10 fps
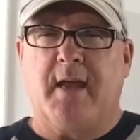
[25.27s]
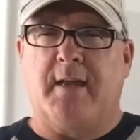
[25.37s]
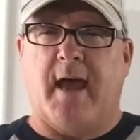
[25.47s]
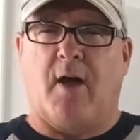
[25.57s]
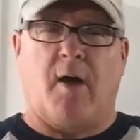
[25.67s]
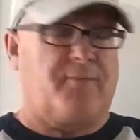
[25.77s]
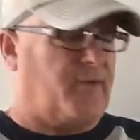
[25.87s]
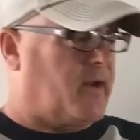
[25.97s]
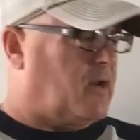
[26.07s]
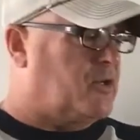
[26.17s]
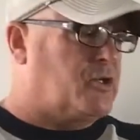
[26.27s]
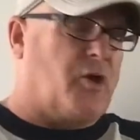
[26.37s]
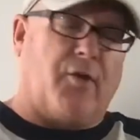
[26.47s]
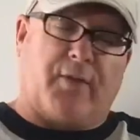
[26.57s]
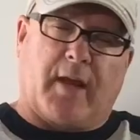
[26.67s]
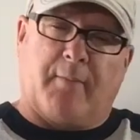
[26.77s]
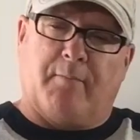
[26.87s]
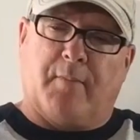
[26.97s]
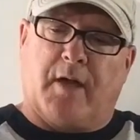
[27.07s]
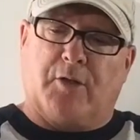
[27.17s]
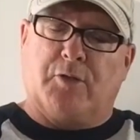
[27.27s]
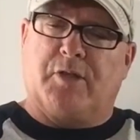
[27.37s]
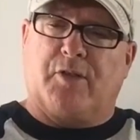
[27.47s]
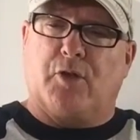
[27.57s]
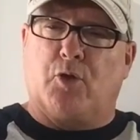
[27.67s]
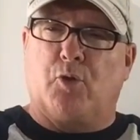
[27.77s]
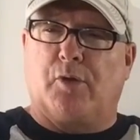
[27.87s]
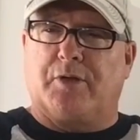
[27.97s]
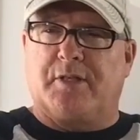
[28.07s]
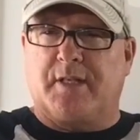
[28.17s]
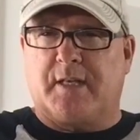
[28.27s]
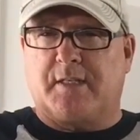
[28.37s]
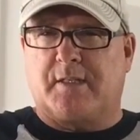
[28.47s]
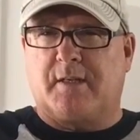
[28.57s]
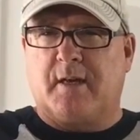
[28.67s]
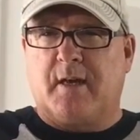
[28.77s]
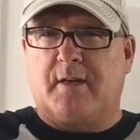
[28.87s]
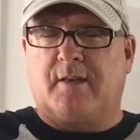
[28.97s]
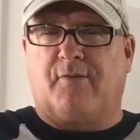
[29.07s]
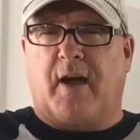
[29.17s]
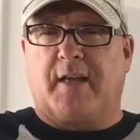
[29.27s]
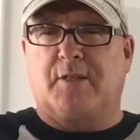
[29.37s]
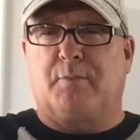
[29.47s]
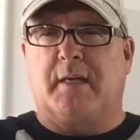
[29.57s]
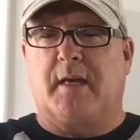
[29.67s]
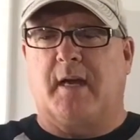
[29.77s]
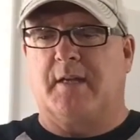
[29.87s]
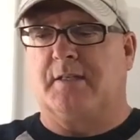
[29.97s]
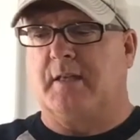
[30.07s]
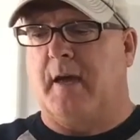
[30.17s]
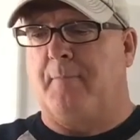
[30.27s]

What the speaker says: Now, up front, I'll let you know that I'm using the Google Assist device because